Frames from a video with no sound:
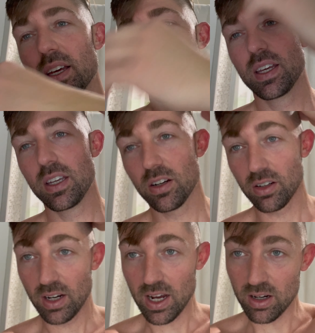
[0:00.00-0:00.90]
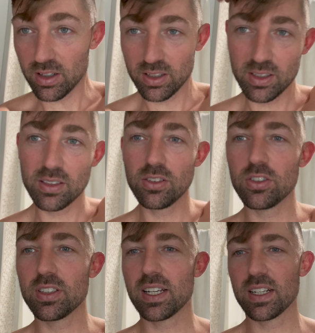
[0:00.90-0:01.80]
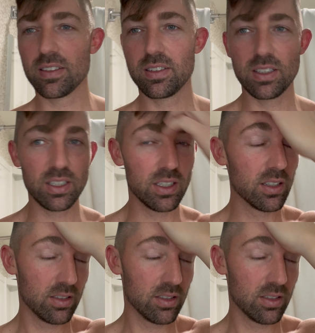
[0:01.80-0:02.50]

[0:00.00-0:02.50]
here on out just to kind of see